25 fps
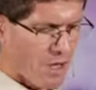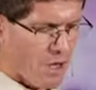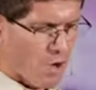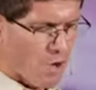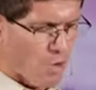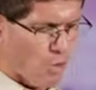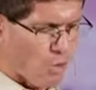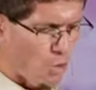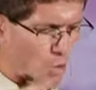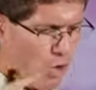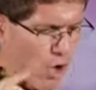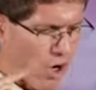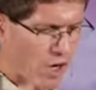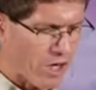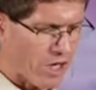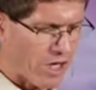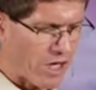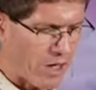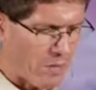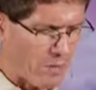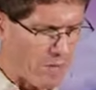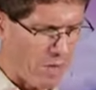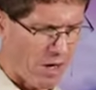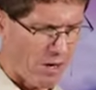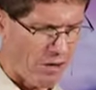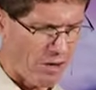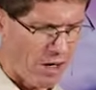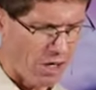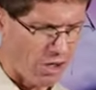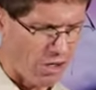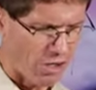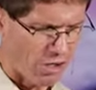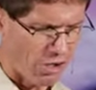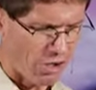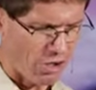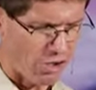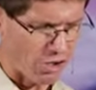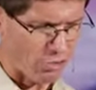Working
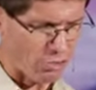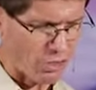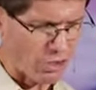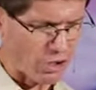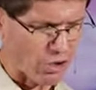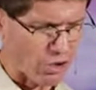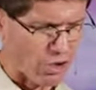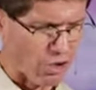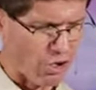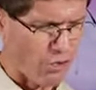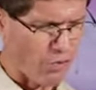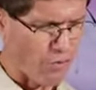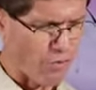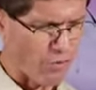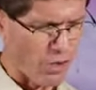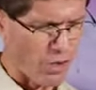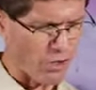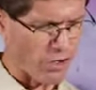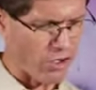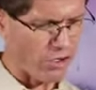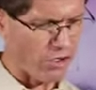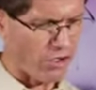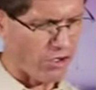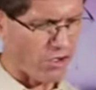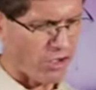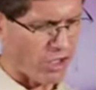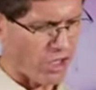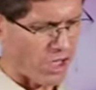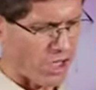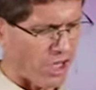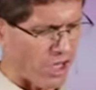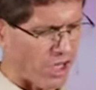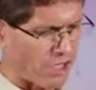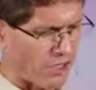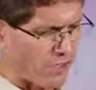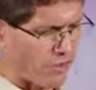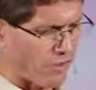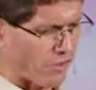miracles, which go forth unto the
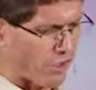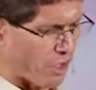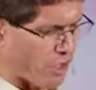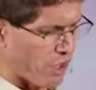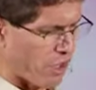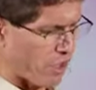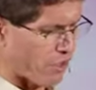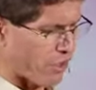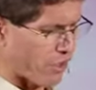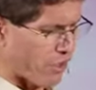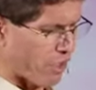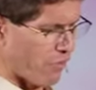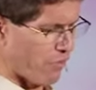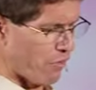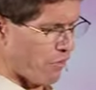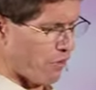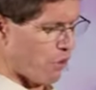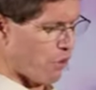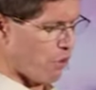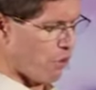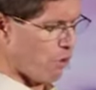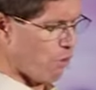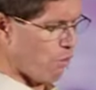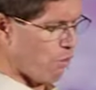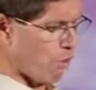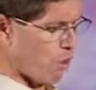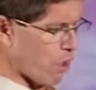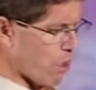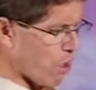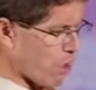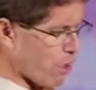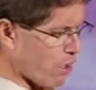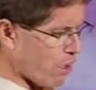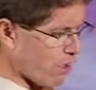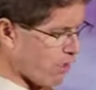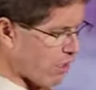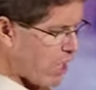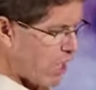kings of the earth and of the whole
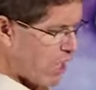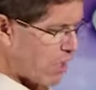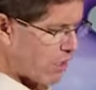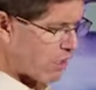world